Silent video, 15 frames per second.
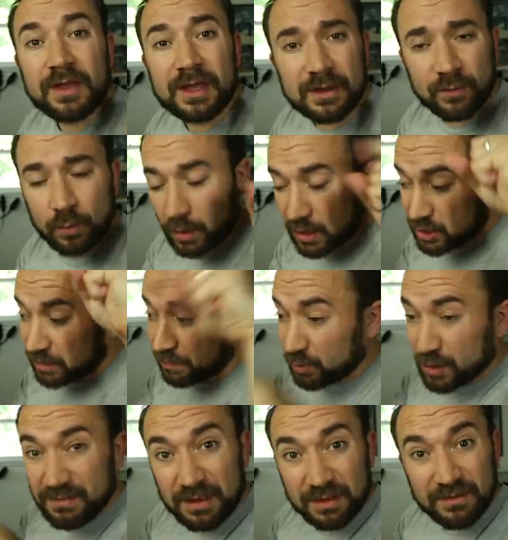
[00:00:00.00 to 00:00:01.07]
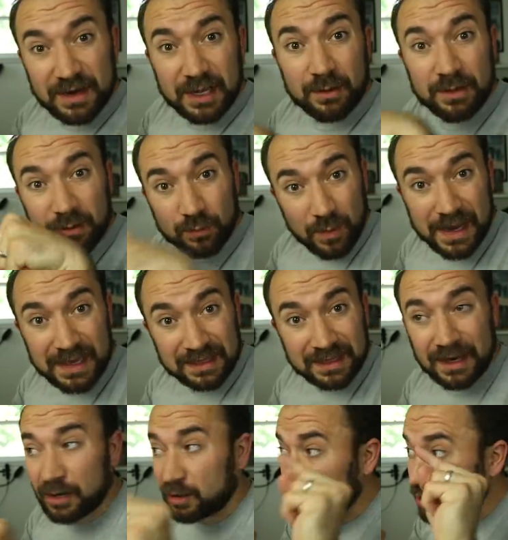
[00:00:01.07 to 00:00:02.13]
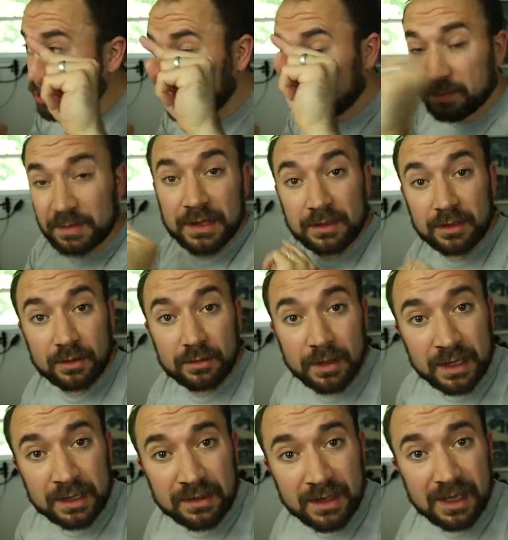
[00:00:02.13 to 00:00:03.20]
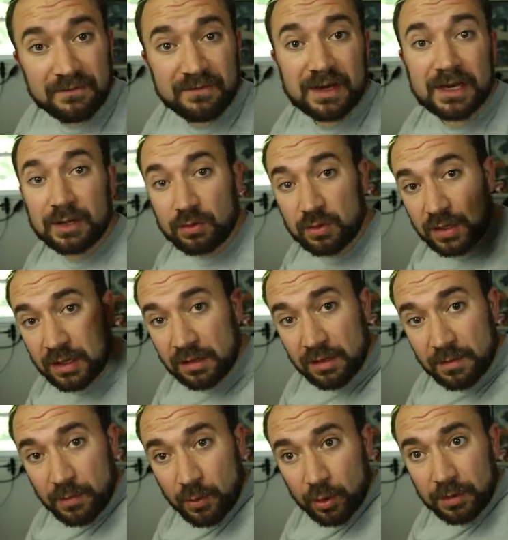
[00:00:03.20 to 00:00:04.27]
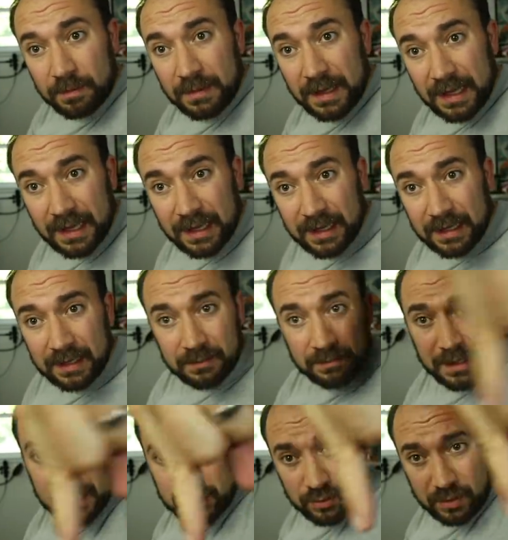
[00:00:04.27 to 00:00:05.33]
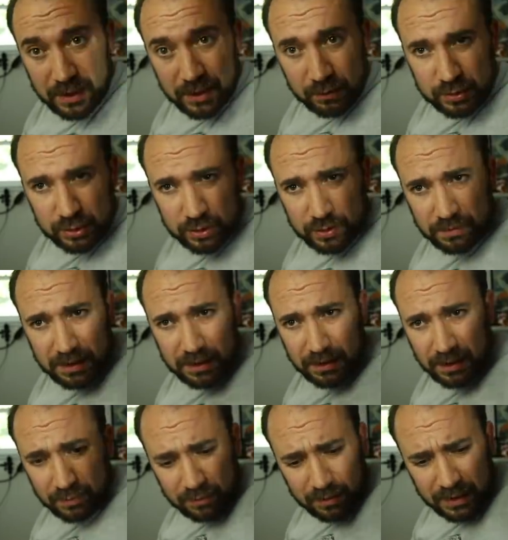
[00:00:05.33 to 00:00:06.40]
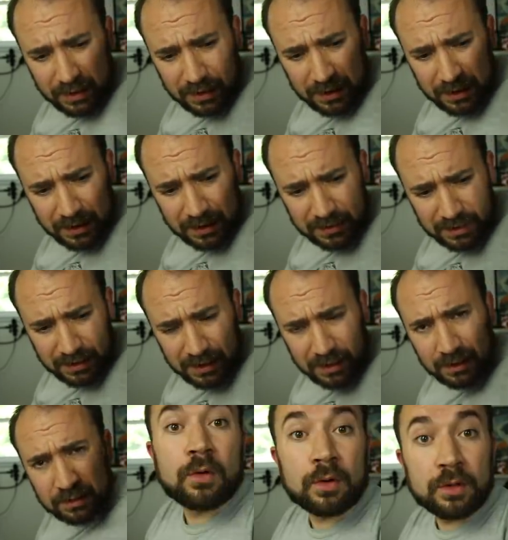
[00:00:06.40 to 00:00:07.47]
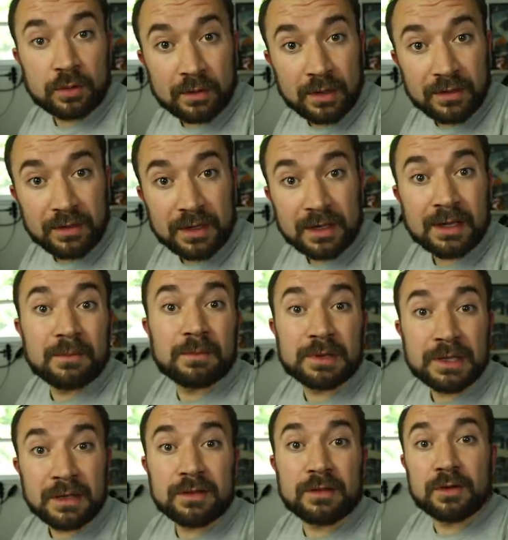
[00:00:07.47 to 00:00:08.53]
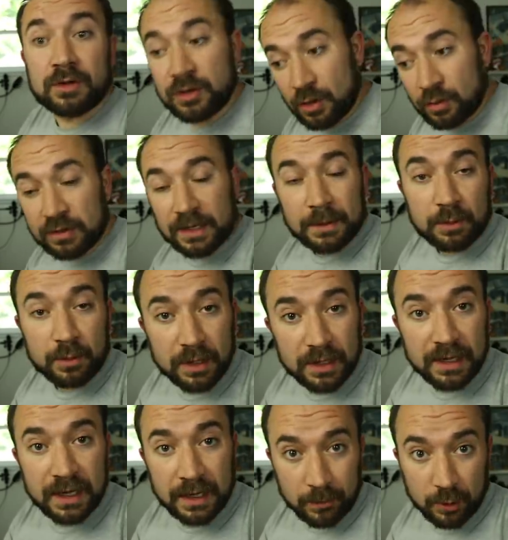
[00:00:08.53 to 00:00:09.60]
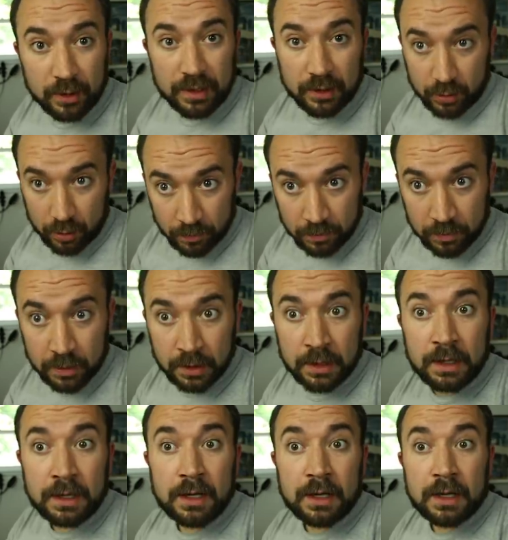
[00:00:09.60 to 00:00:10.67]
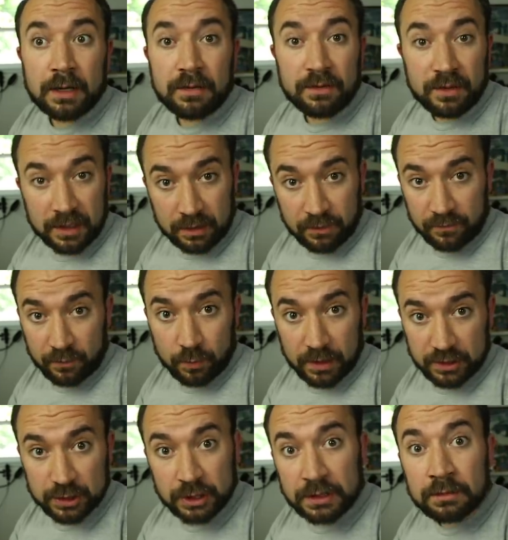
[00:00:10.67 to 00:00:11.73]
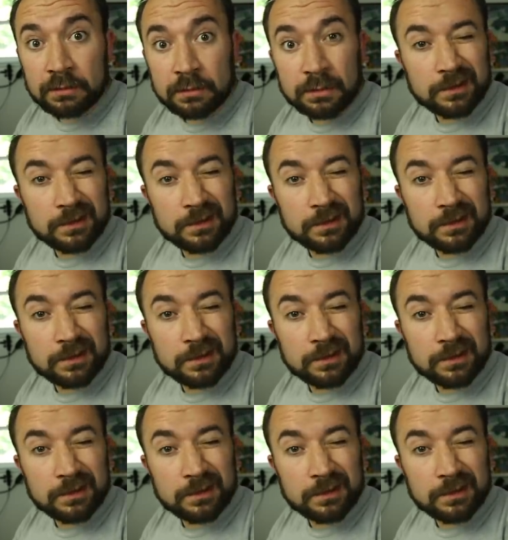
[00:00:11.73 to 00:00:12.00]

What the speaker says: Thank you for watching. Previous video is right there. YouTube thinks you'll like that video. You can support me on Patreon, which should be like right there. Or do nothing. Please don't operate a hammer at home. Thank you for watching.